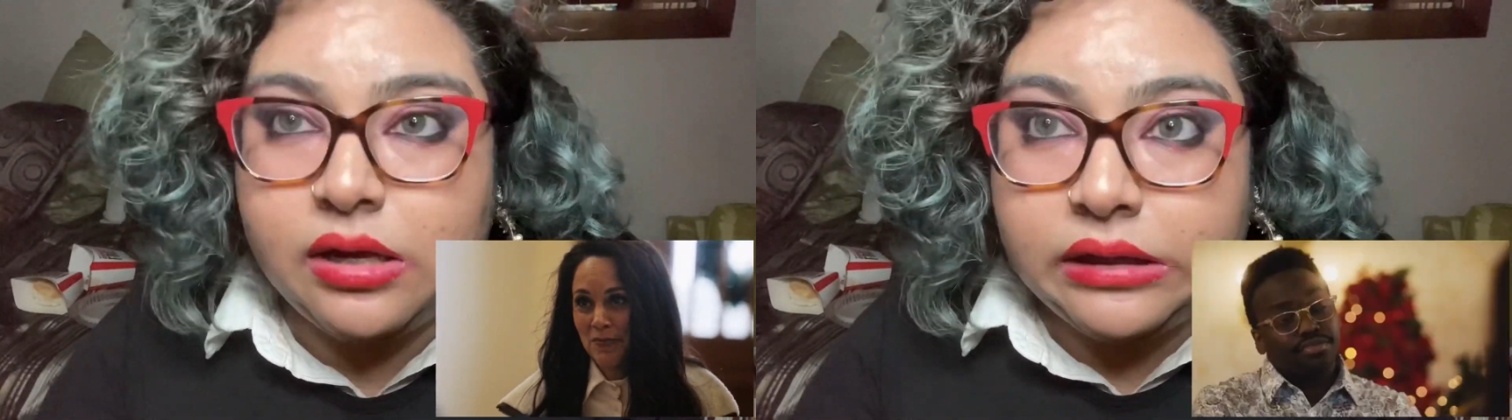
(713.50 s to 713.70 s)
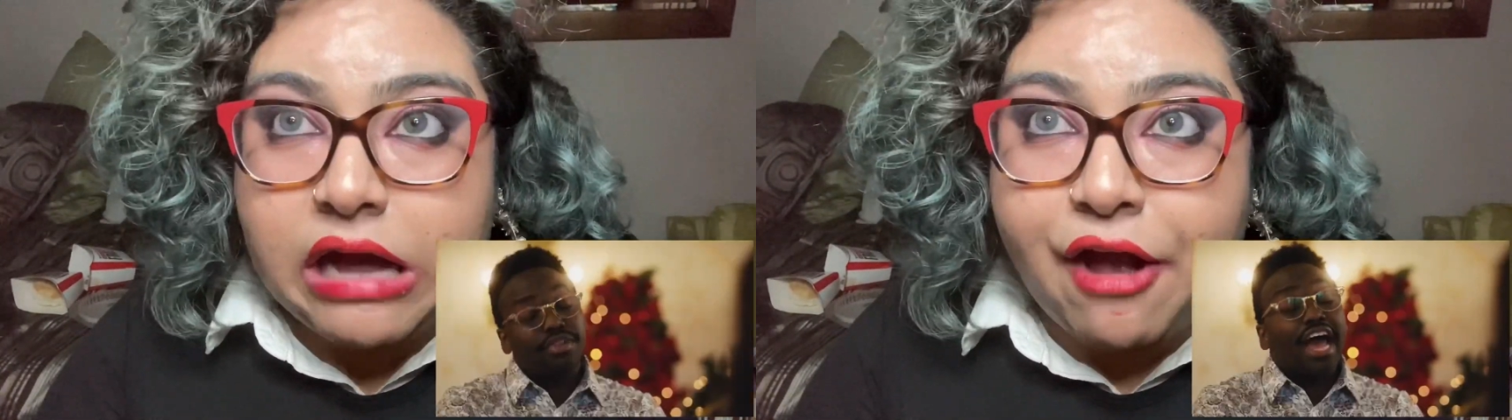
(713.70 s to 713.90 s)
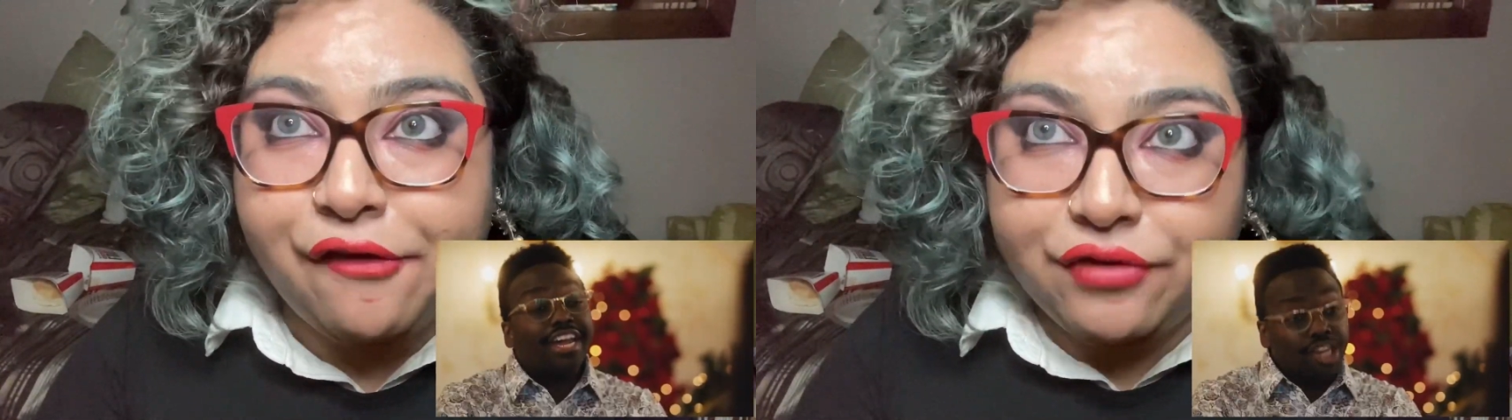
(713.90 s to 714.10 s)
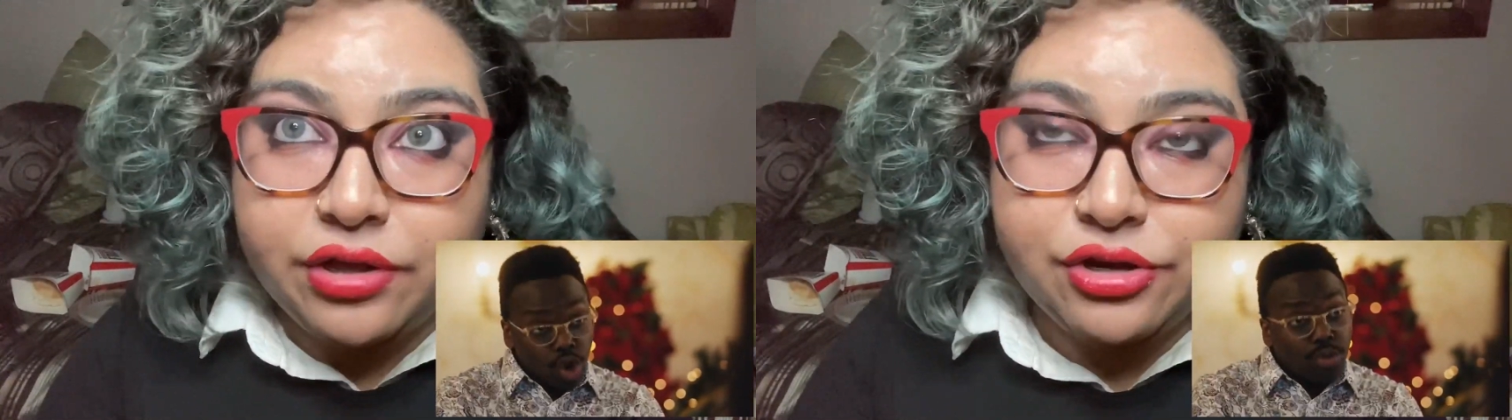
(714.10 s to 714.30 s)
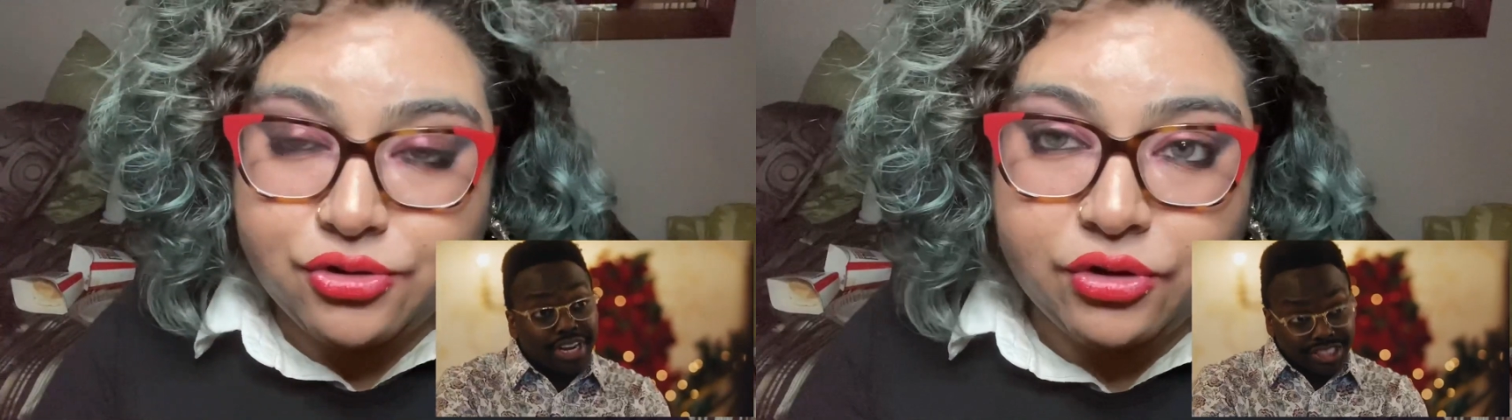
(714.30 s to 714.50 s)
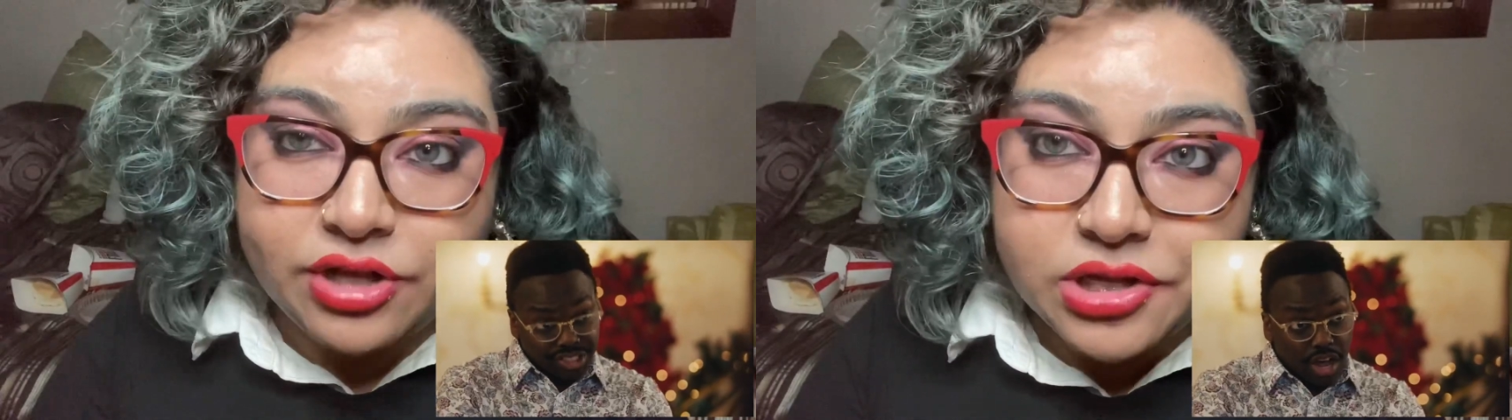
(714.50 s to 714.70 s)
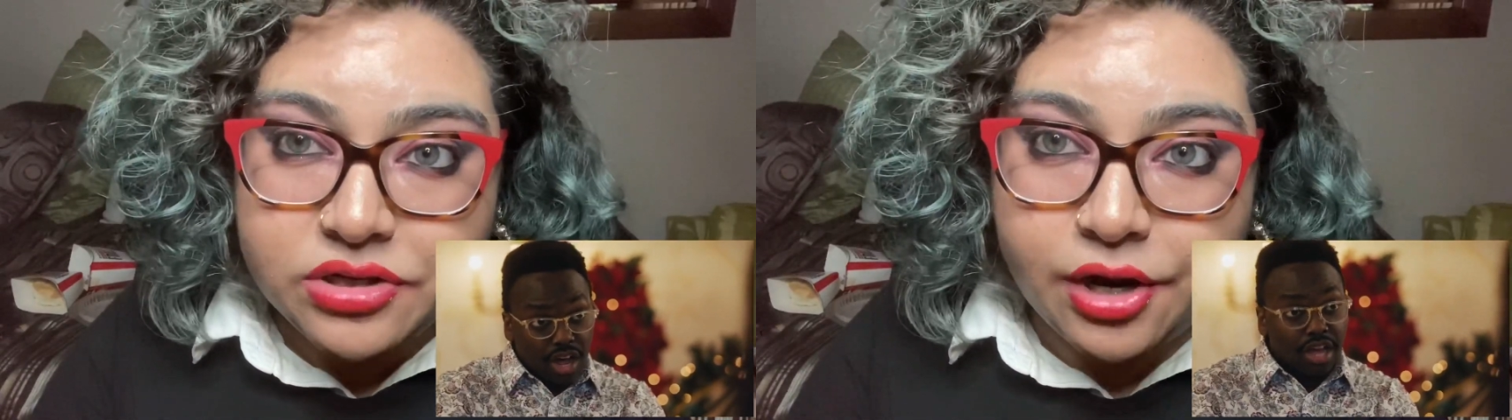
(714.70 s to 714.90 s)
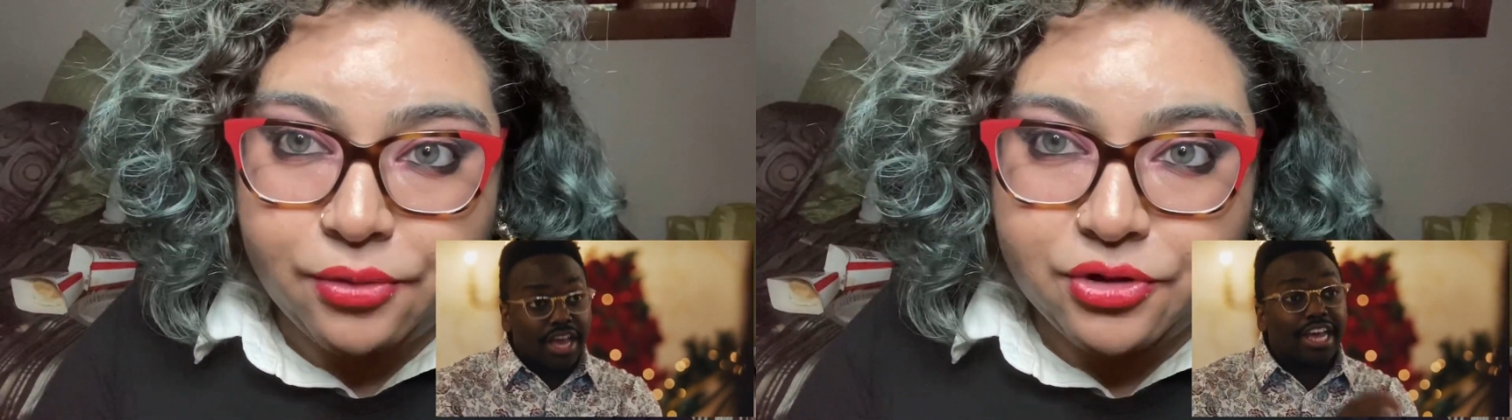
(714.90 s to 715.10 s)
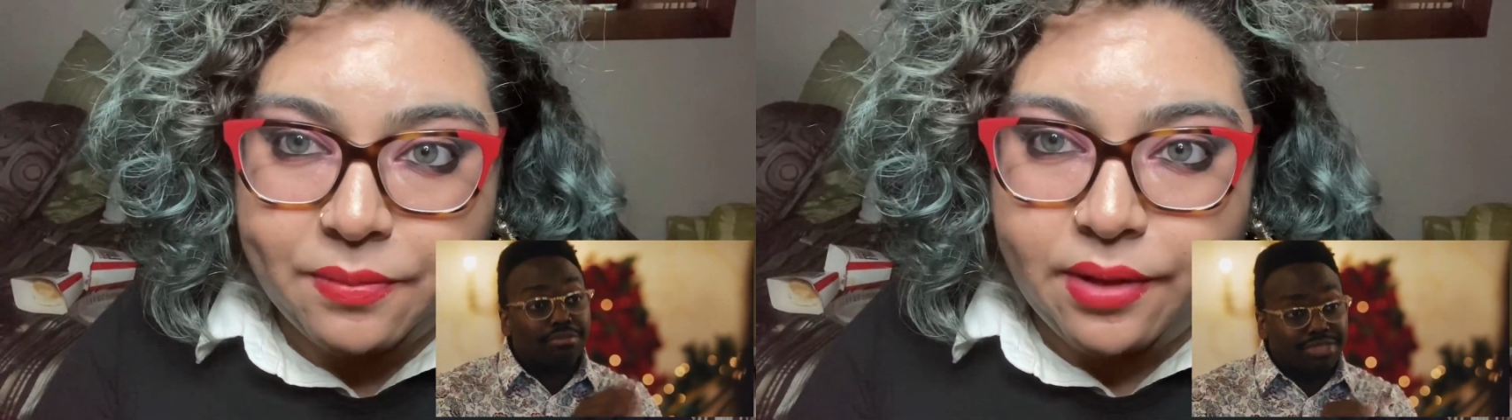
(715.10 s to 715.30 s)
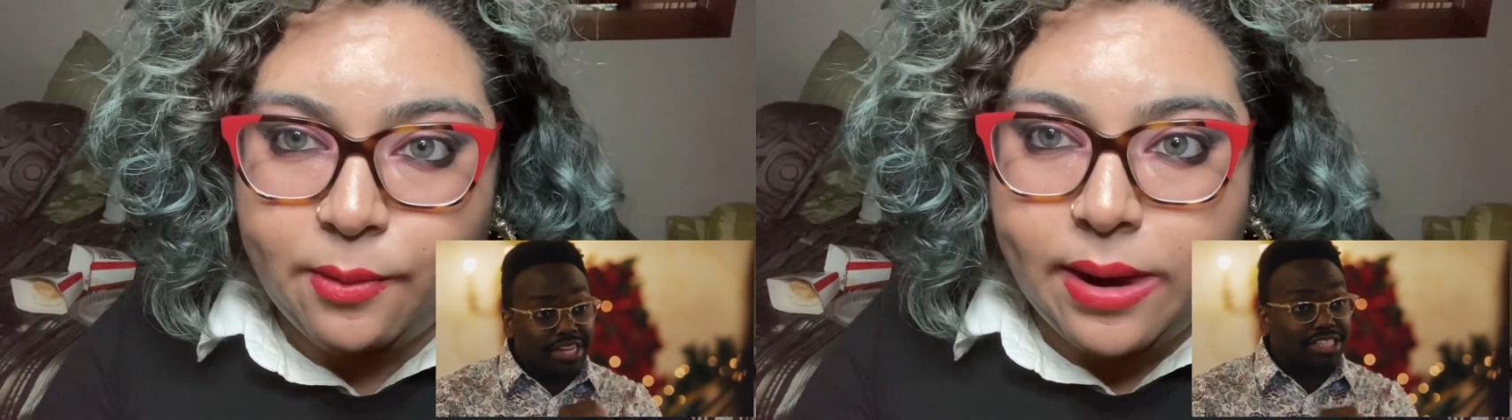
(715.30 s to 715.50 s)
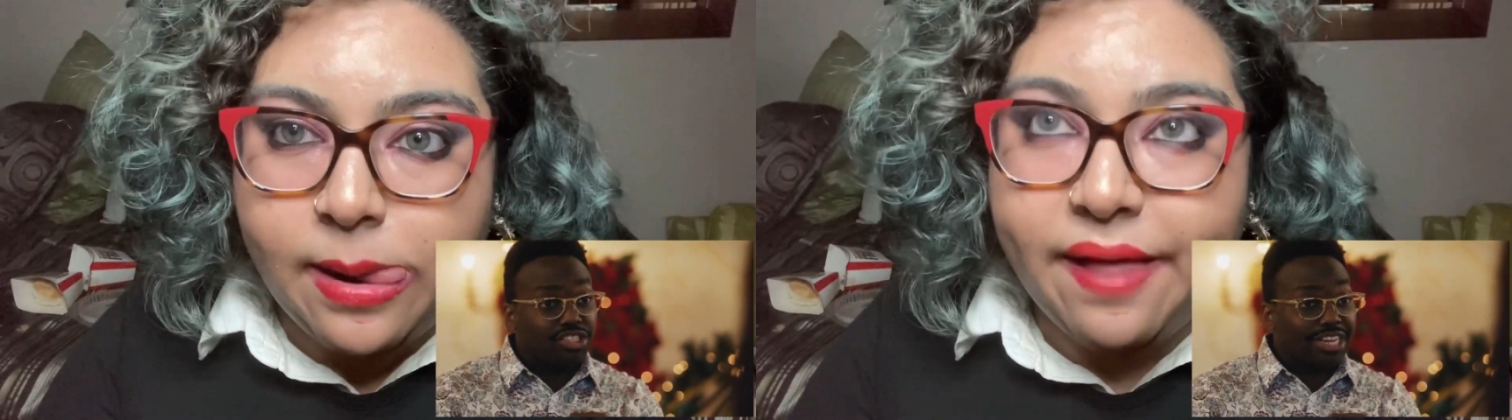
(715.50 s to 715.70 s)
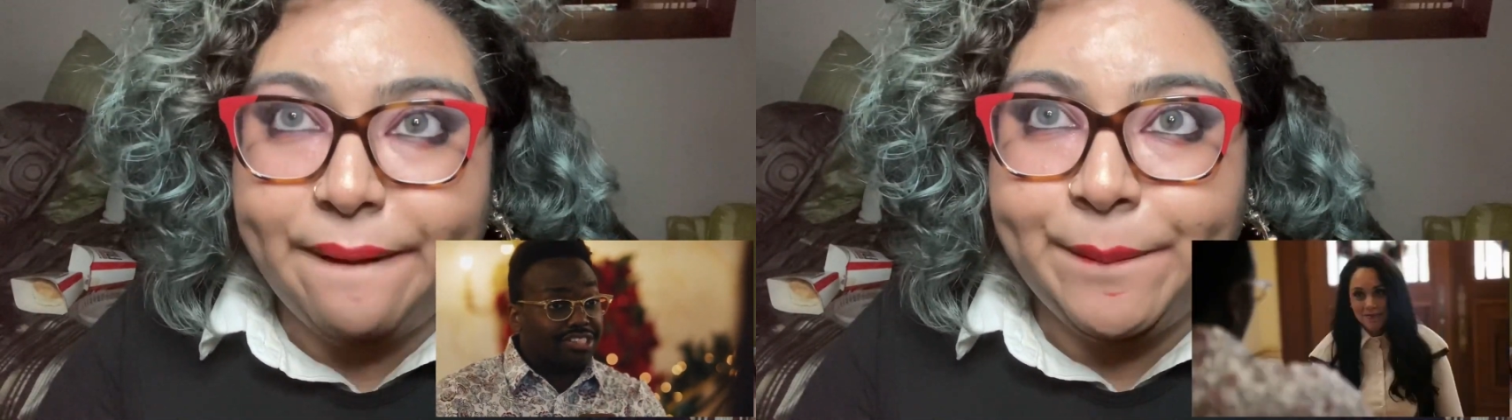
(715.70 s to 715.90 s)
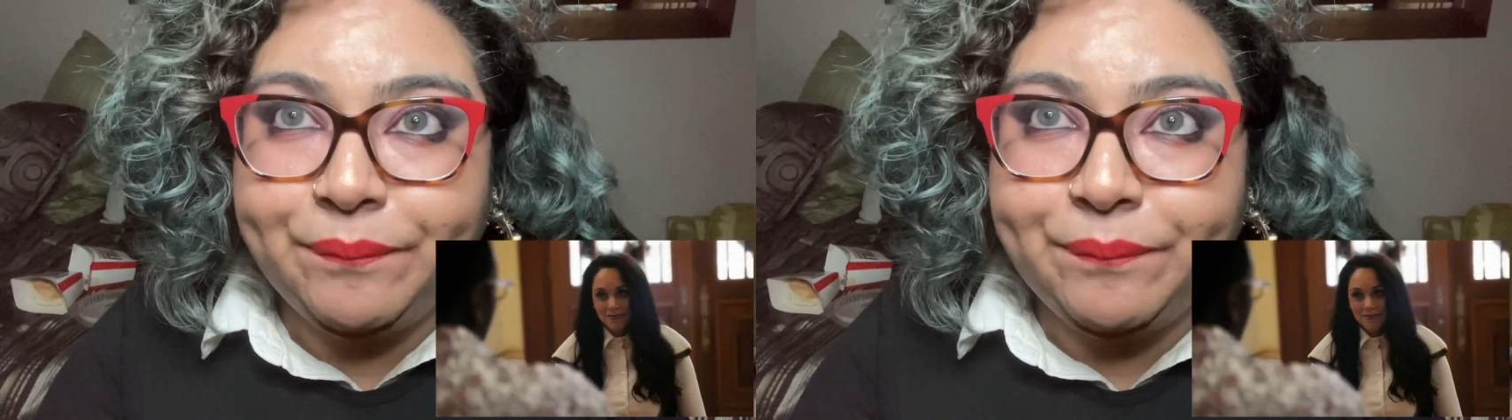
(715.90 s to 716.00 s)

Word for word: I really enjoyed that sandwich, by the way. Jessica.